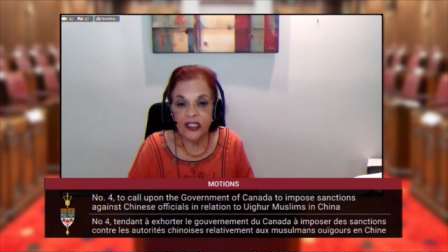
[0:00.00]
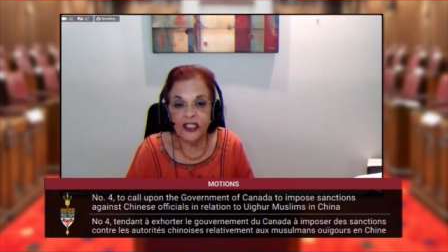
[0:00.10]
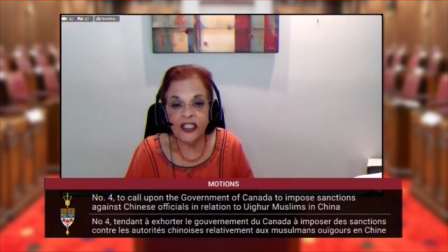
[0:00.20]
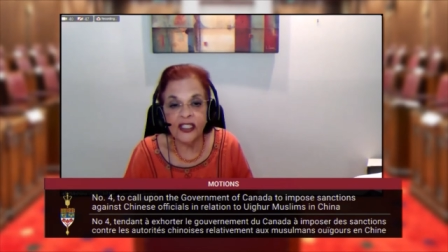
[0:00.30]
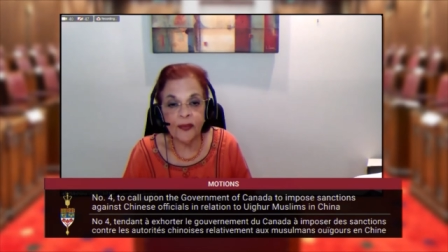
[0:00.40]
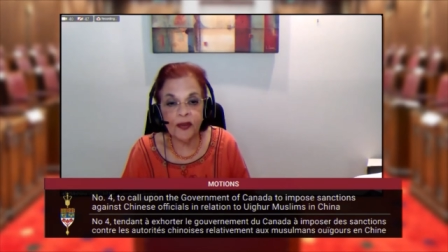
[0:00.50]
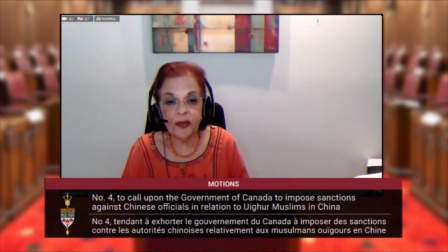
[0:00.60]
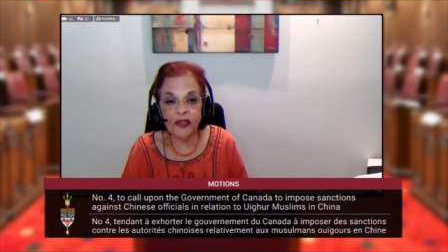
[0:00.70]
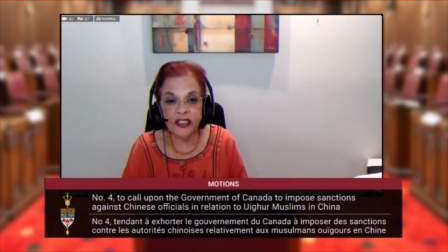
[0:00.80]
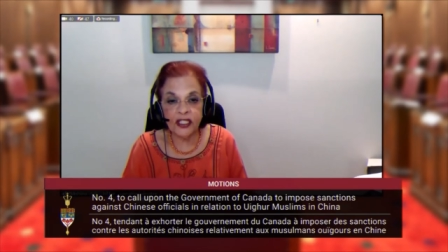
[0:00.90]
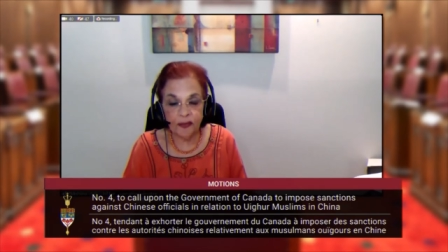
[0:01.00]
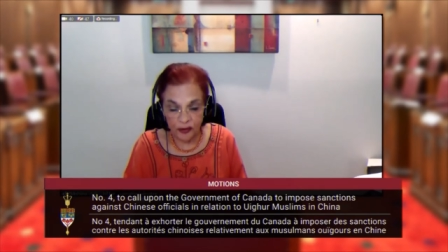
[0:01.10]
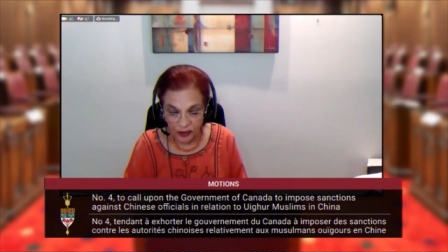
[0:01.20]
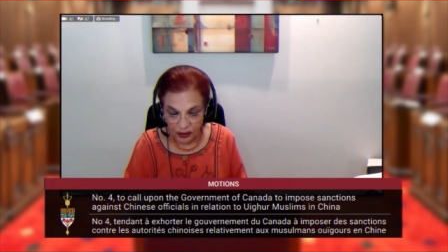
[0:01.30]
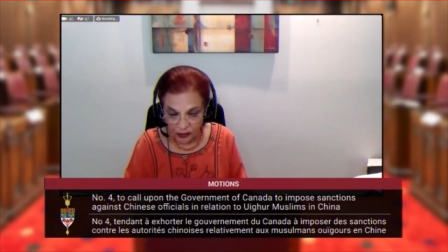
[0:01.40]
The subcommittee
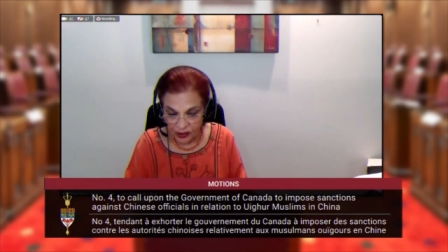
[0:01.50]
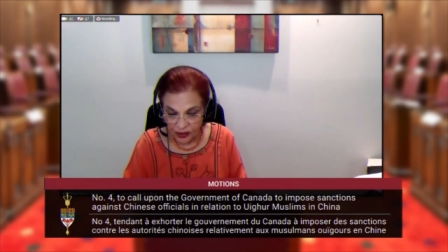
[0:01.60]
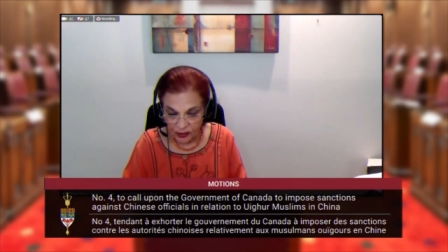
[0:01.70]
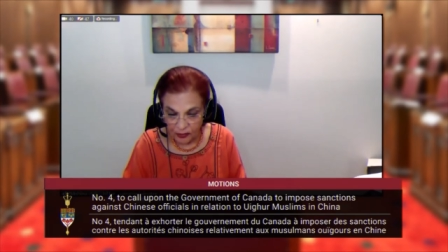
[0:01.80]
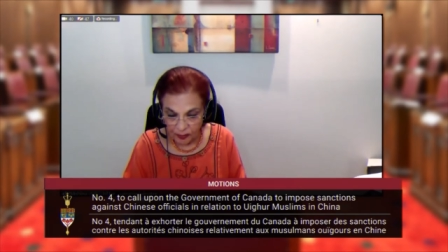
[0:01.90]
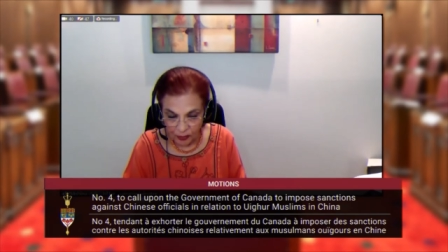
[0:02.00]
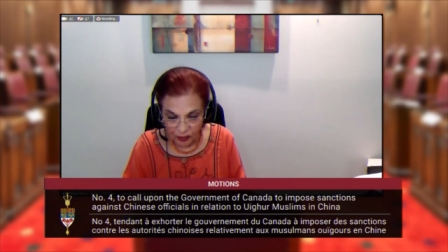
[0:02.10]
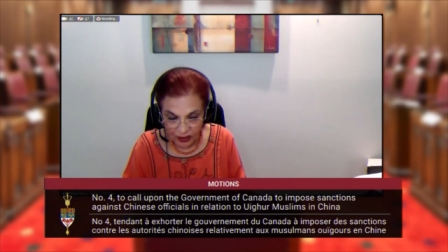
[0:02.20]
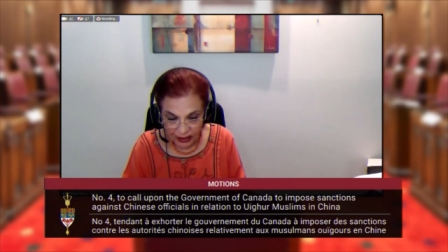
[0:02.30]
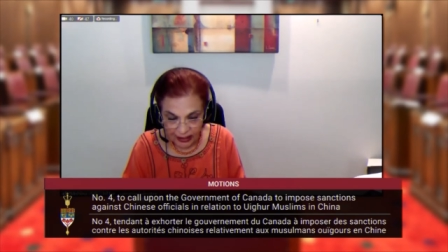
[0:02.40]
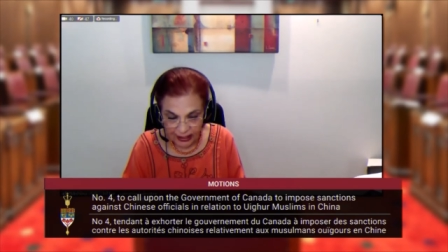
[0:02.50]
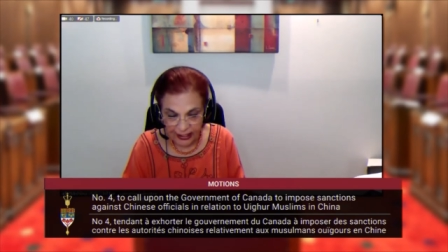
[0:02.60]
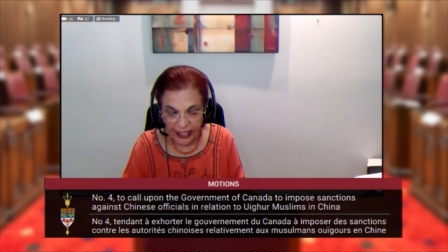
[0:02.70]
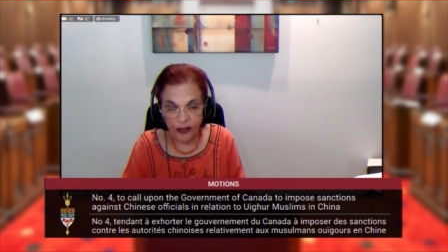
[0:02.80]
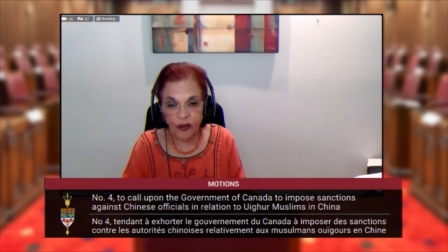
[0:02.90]
produced a report, and
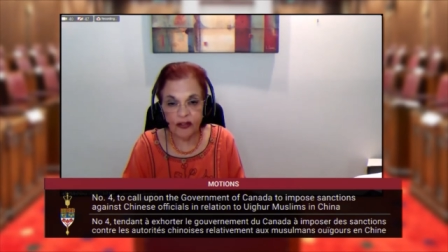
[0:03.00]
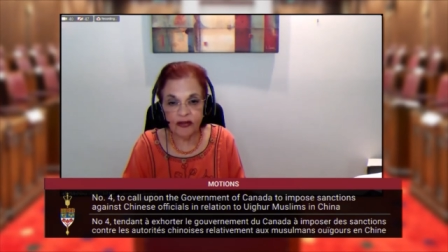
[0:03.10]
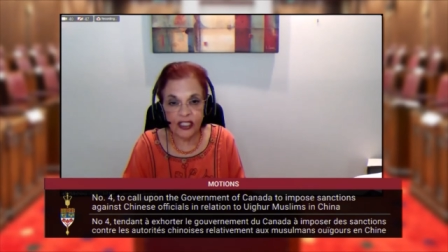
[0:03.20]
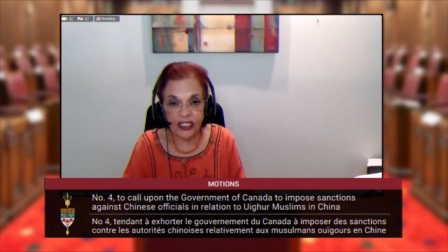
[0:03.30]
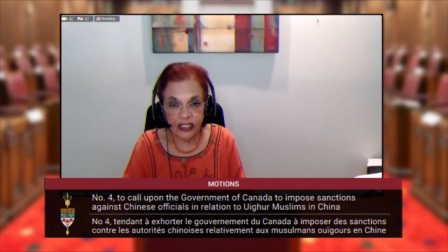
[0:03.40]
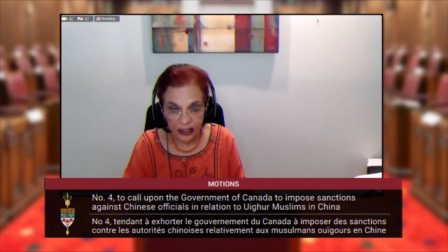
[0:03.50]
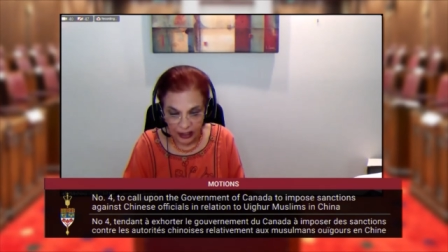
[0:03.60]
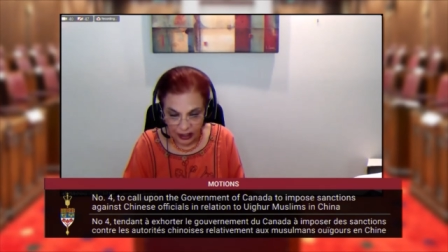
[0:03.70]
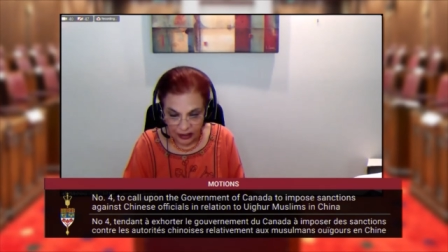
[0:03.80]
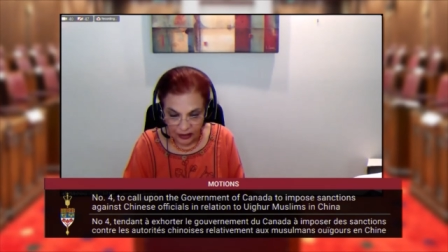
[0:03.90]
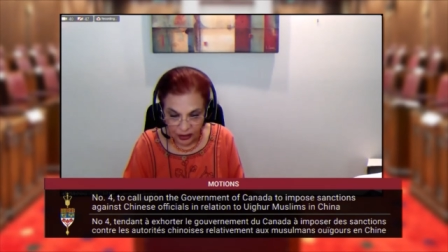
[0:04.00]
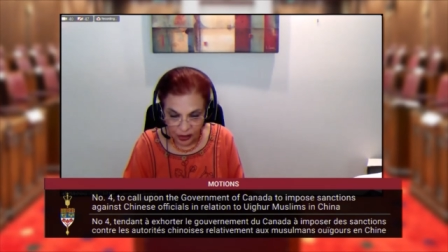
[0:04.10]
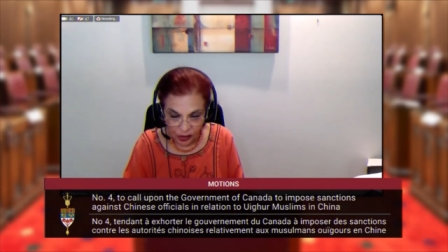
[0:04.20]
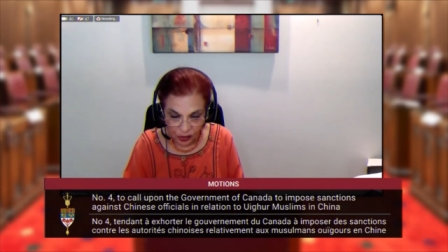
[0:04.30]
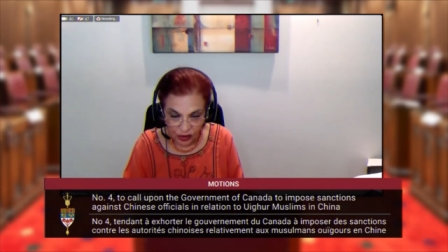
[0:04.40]
I will read the
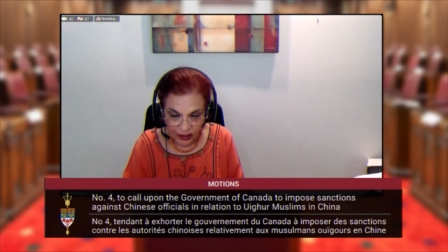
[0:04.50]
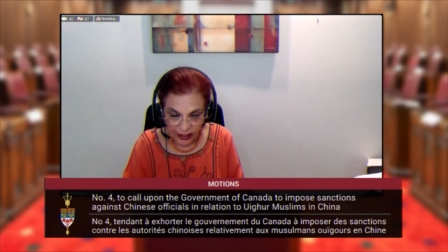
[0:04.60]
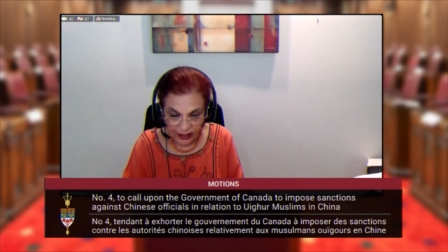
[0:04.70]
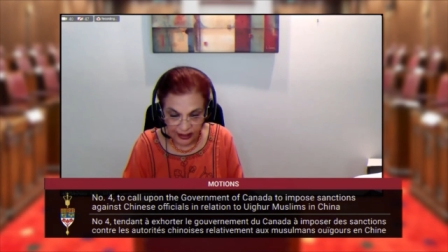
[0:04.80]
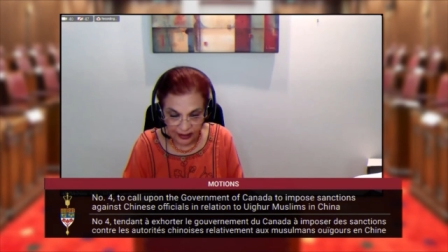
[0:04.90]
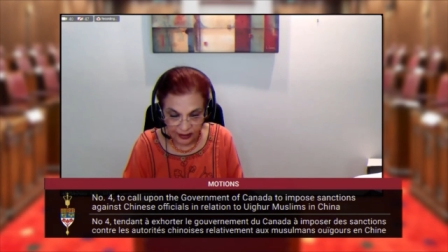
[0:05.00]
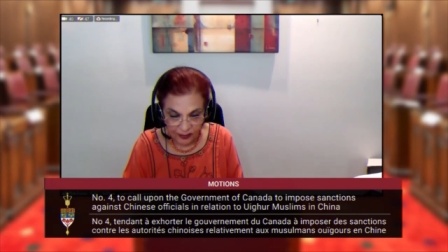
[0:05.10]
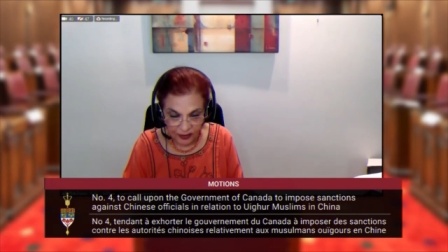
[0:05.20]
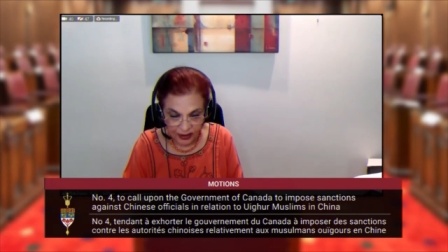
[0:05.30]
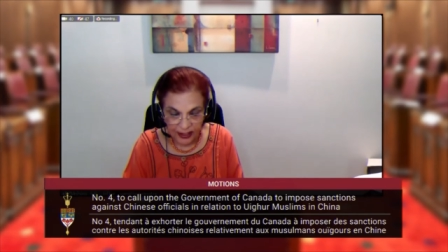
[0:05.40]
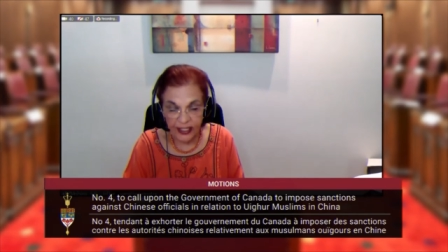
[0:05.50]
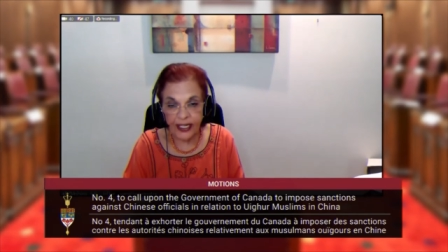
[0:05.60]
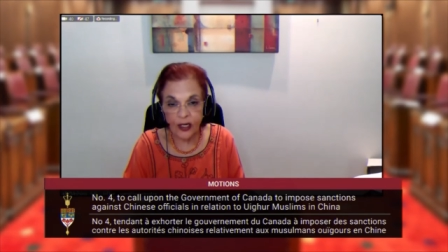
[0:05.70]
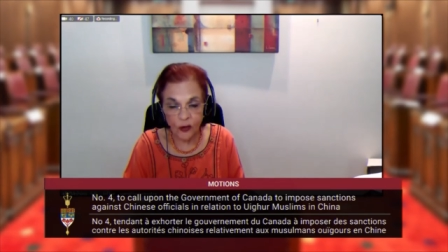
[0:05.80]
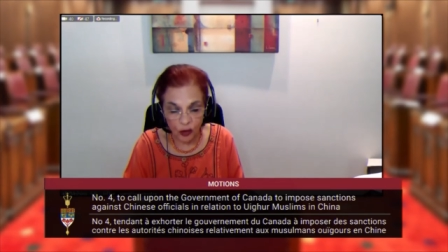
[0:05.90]
short excerpt, and
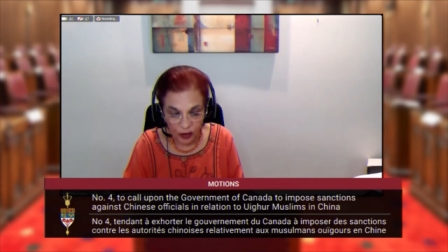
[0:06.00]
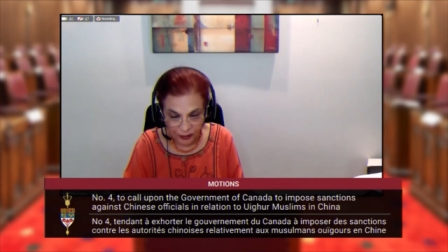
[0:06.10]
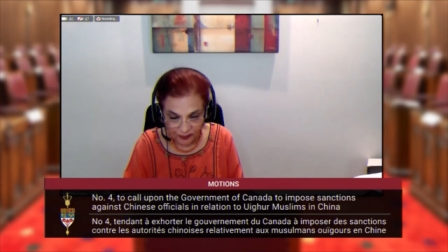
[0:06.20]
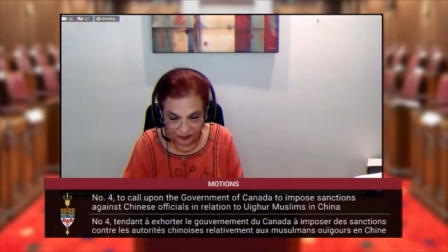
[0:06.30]
I quote,